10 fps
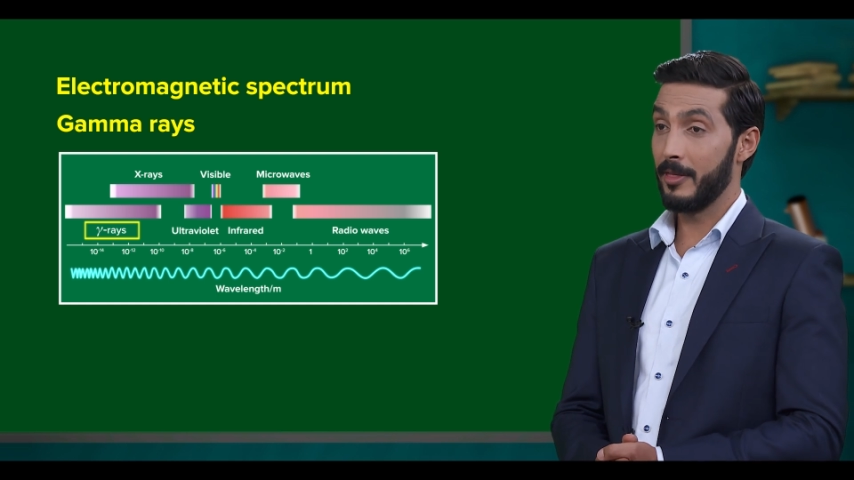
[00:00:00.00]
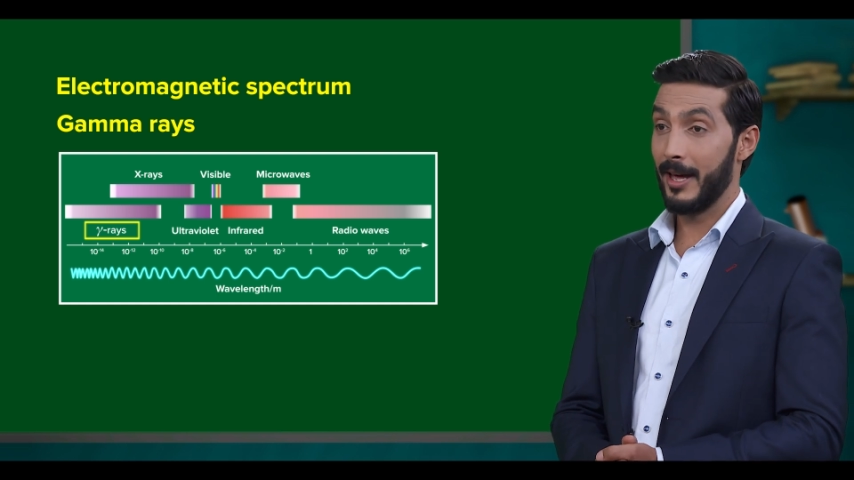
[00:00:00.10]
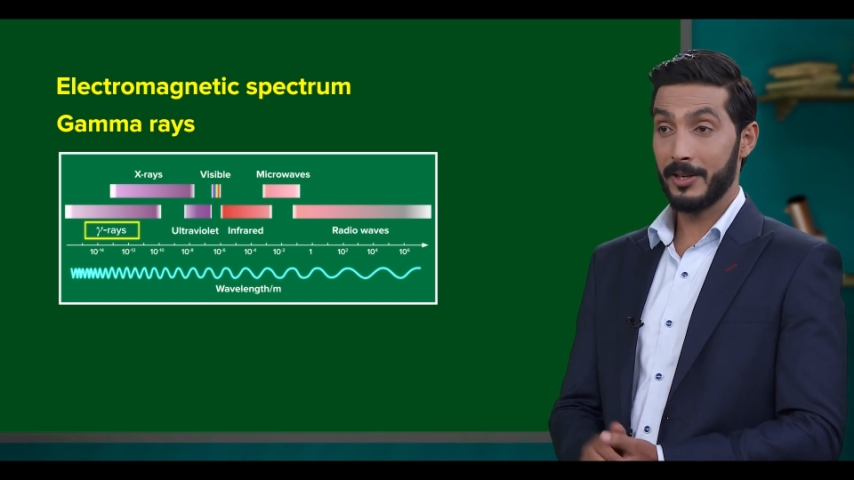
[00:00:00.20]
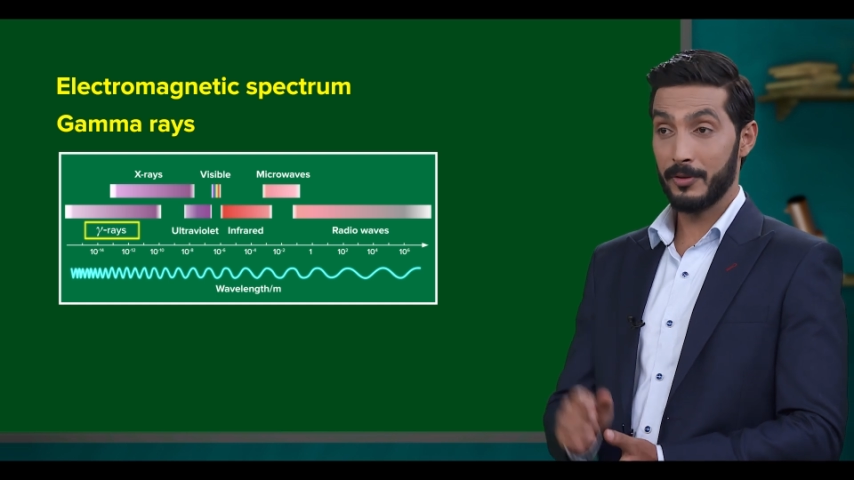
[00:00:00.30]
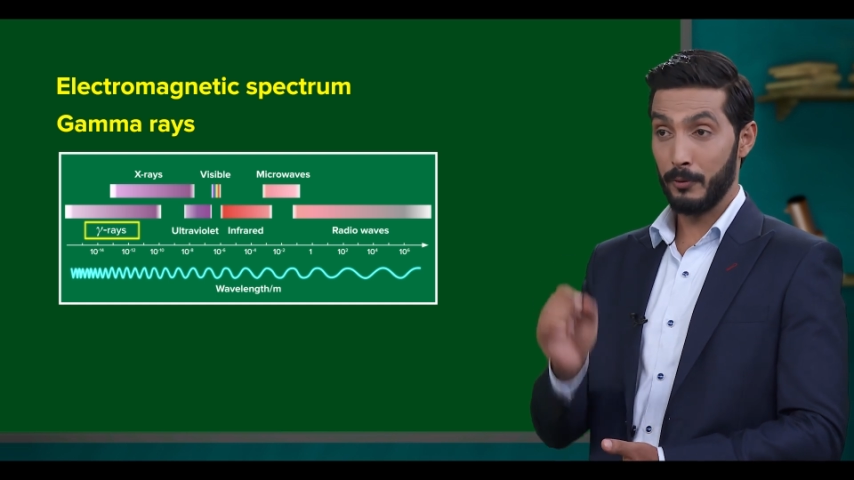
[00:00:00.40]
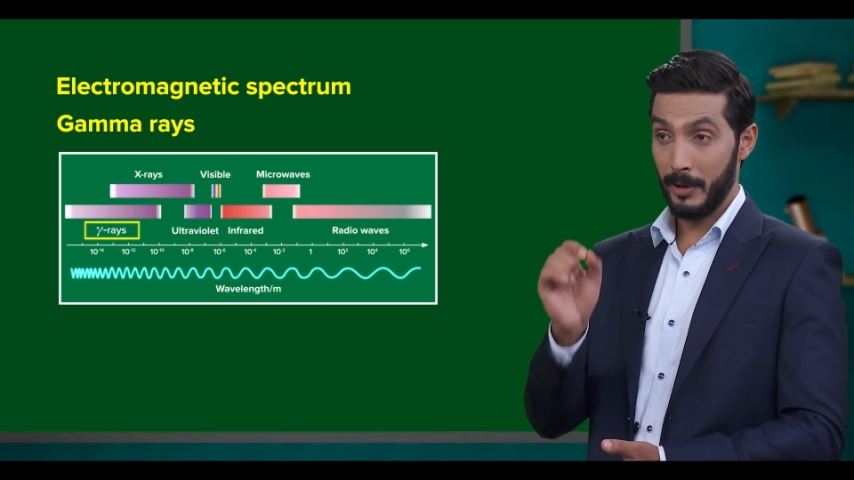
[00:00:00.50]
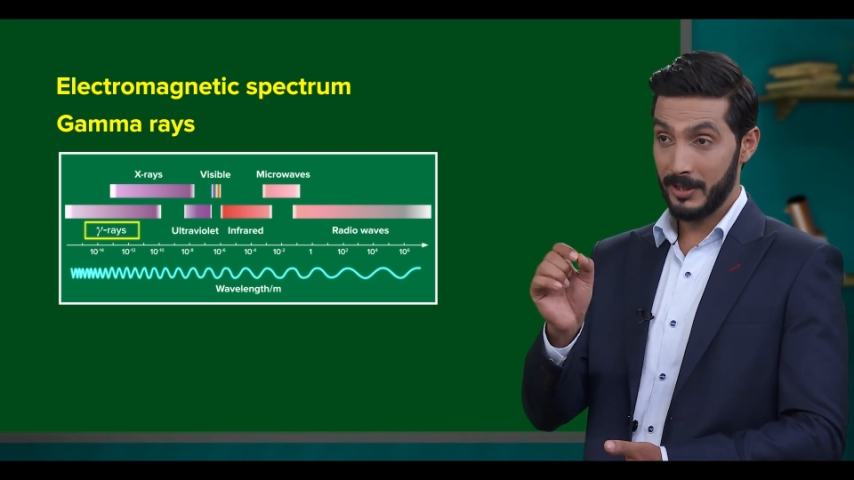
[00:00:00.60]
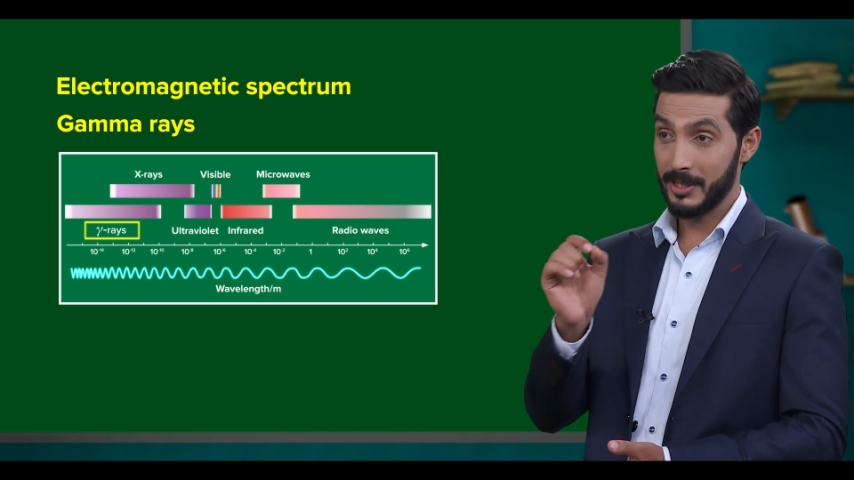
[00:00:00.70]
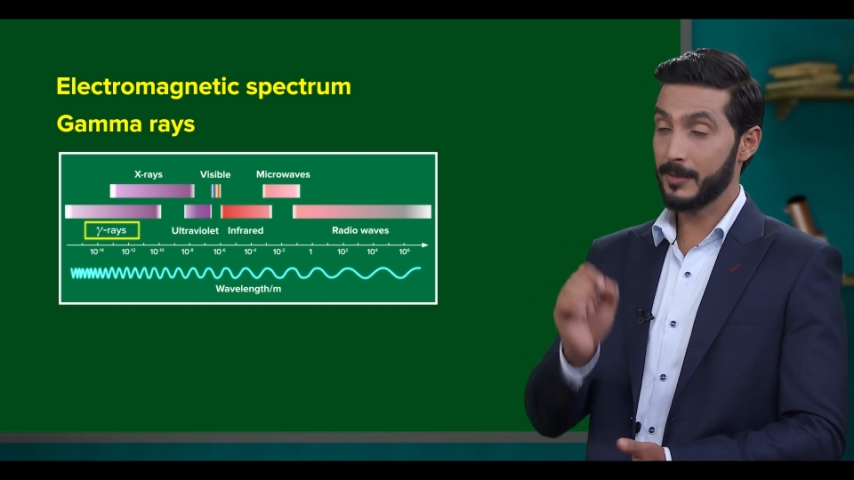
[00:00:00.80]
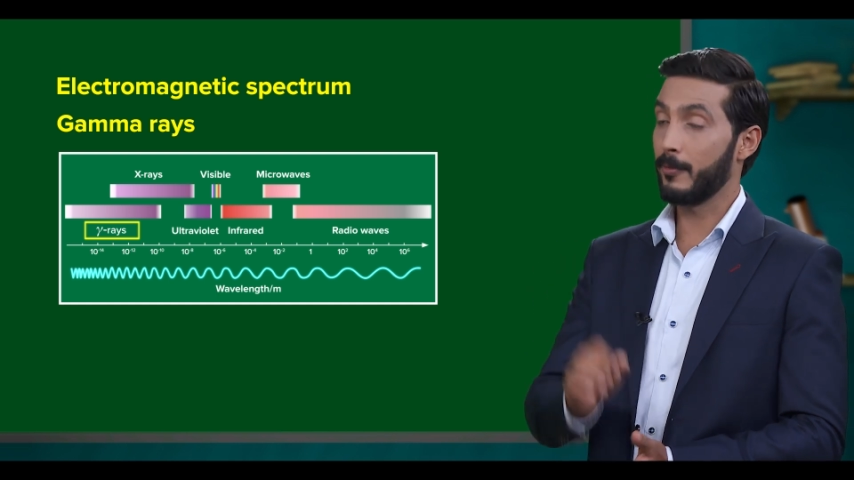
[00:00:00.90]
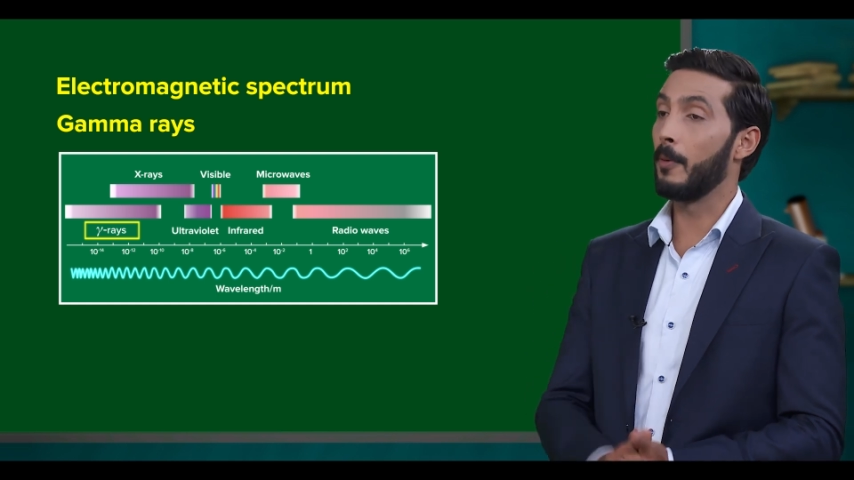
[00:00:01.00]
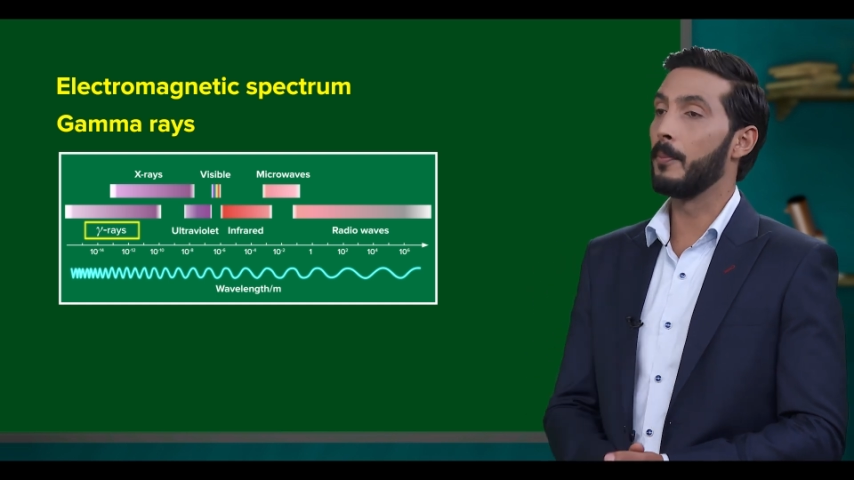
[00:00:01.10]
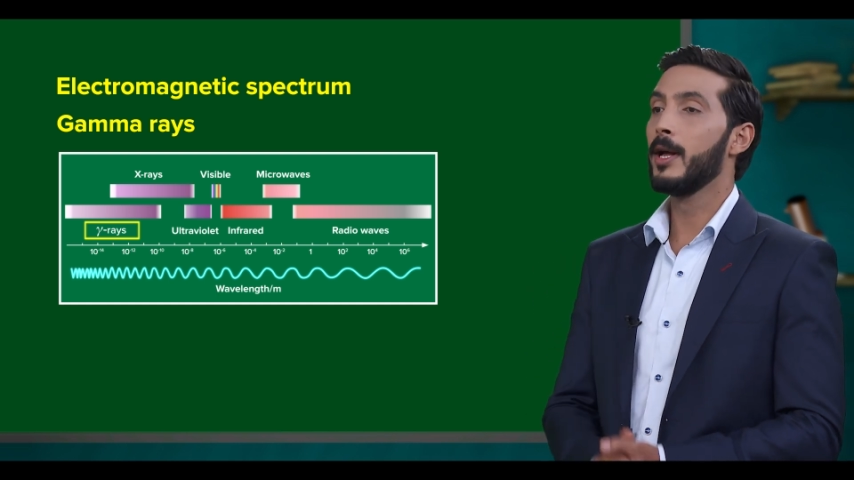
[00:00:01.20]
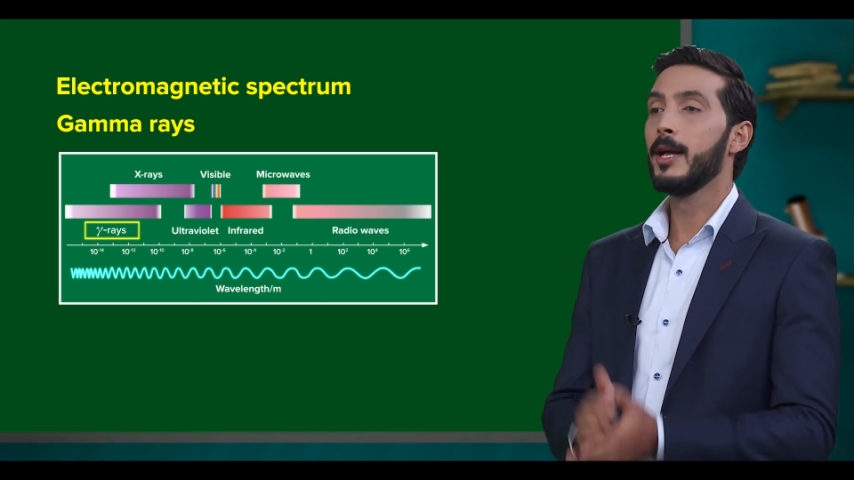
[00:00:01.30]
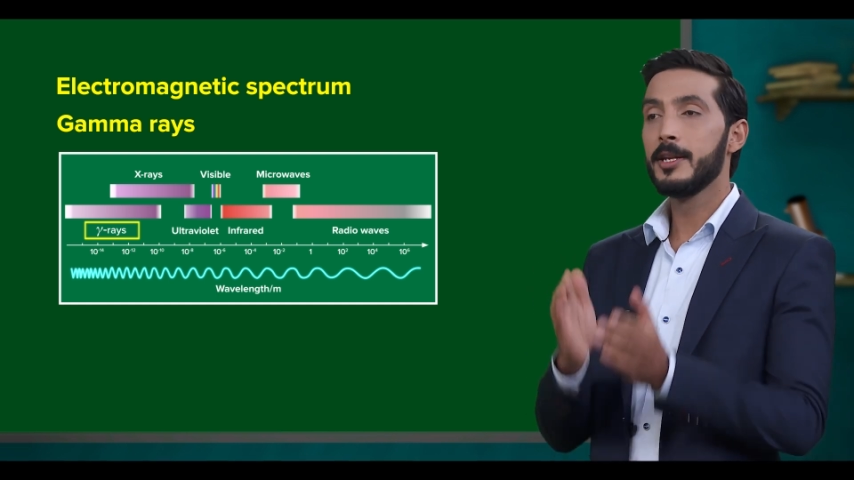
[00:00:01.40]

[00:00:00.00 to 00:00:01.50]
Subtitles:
that ranges from